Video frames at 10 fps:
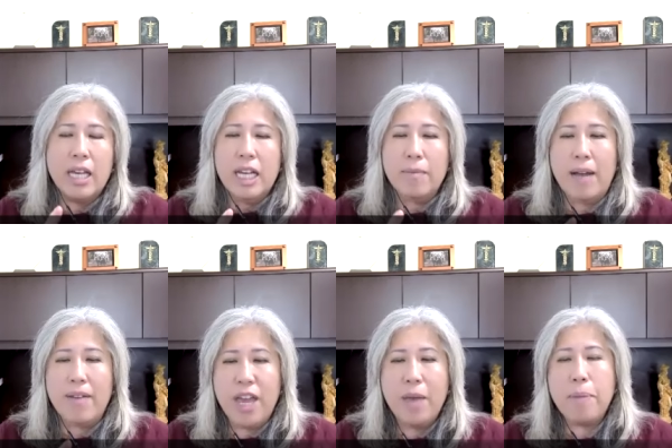Am I
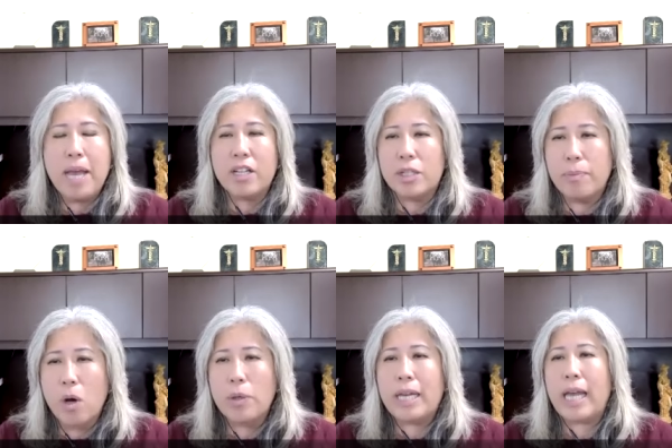vaping,
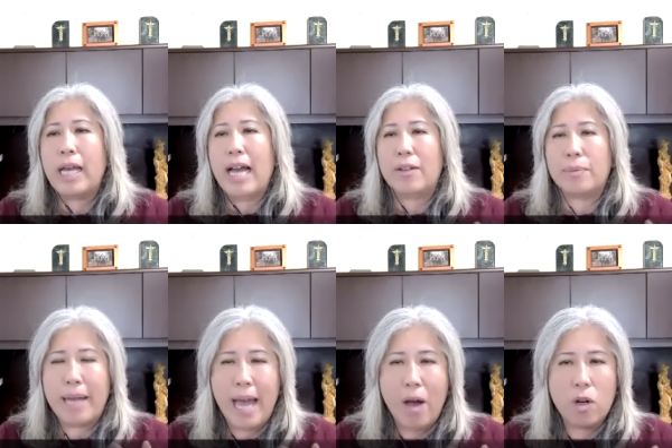smoking? How's my
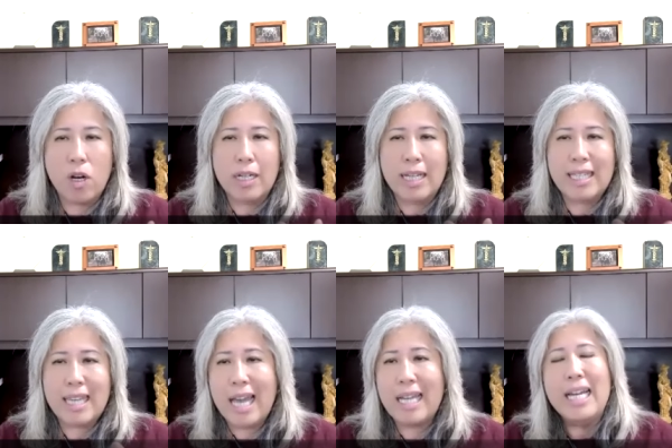alcohol
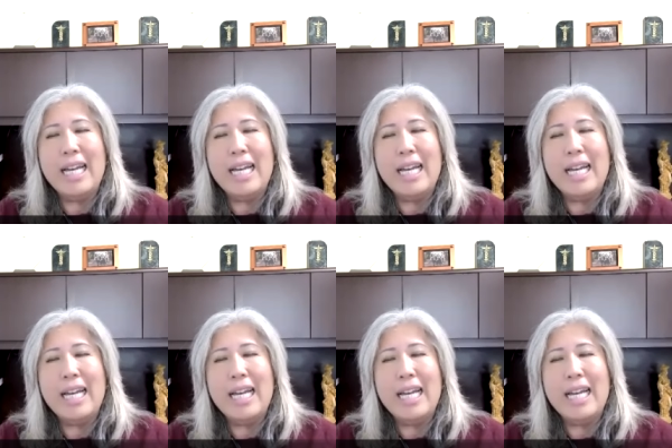intake?